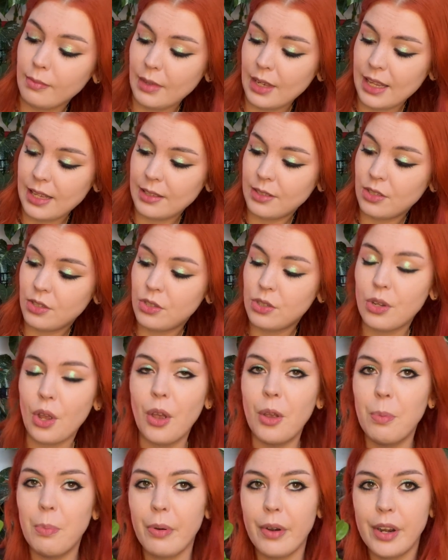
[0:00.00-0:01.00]
it's
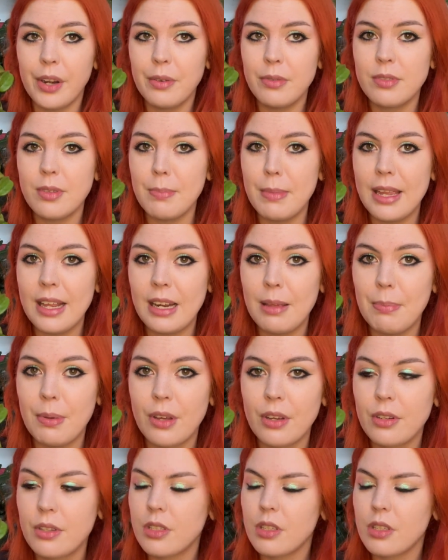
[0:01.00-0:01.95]
so prone to mealybugs,